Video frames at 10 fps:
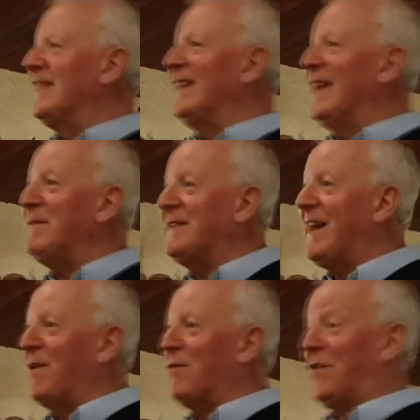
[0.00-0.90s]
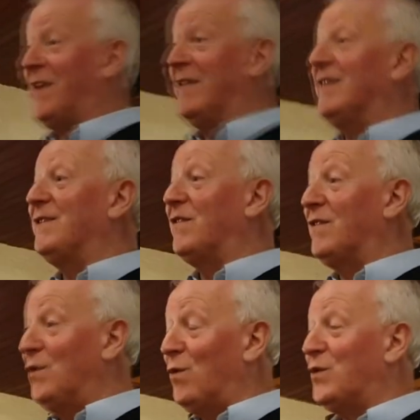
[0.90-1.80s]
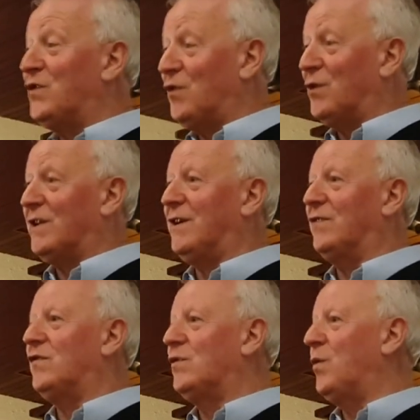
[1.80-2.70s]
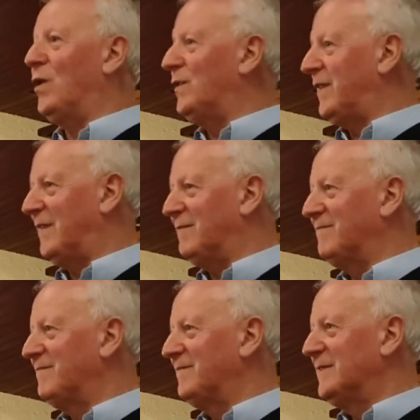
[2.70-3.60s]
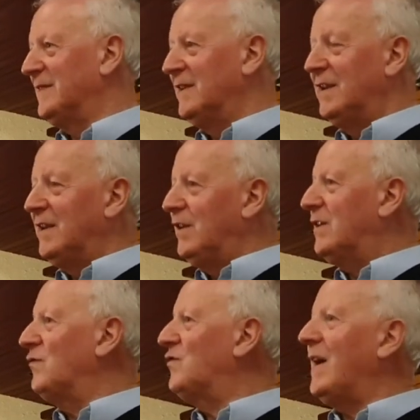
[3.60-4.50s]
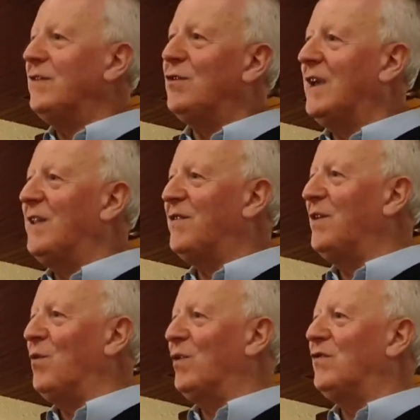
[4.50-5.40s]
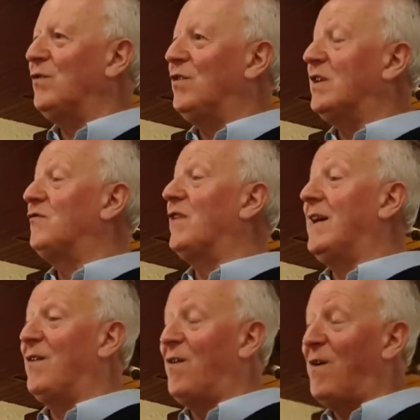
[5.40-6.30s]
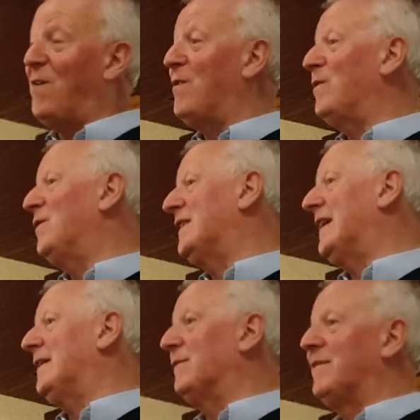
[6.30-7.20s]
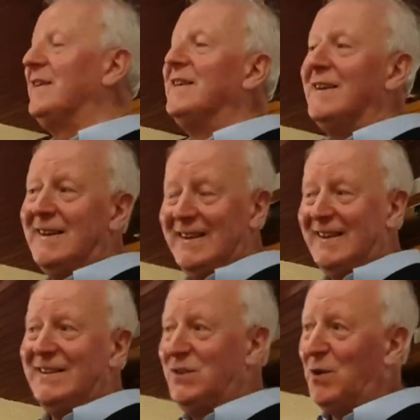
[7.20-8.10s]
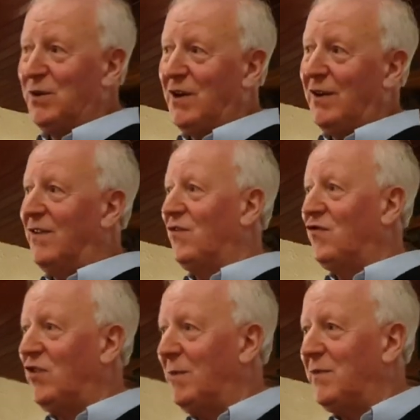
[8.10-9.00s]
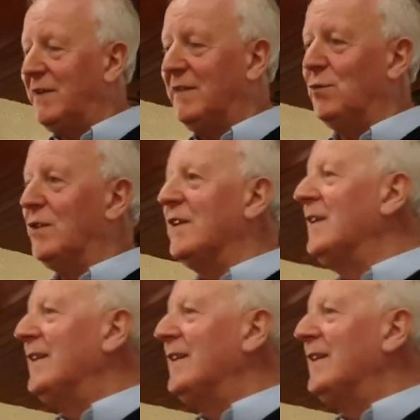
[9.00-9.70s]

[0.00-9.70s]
Let me start off by saying there is no shortcut to quality. You can try doing anything you want to do. You can try all the kind of shortcuts, chips in the wood.